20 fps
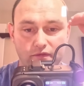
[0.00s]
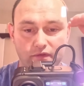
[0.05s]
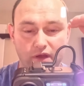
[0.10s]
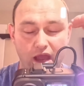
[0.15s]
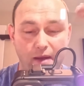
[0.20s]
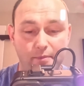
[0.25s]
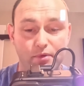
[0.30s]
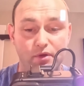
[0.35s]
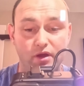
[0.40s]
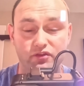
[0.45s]

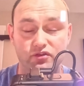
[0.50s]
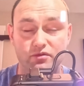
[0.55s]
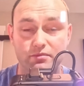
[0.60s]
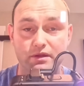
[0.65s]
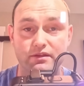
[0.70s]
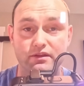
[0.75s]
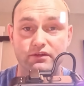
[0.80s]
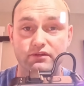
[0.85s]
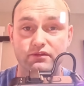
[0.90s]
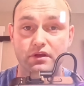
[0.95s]
Apple actually made
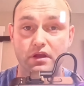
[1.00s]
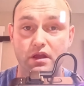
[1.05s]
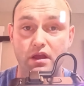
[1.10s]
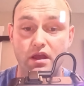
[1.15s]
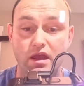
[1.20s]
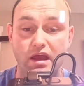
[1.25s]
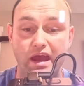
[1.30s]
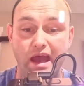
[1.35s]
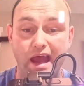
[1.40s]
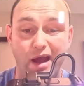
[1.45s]
this,
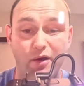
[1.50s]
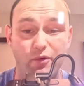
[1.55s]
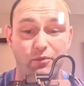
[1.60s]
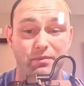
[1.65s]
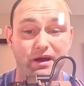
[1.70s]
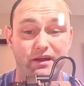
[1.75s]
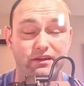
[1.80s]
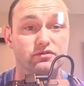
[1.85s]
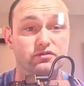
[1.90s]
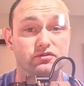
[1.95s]
I would buy
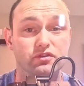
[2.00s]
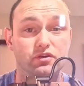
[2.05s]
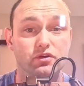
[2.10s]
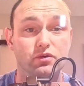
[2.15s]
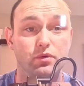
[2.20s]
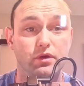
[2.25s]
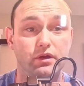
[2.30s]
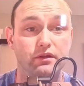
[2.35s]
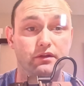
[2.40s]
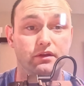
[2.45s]
this so
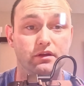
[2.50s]
quickly.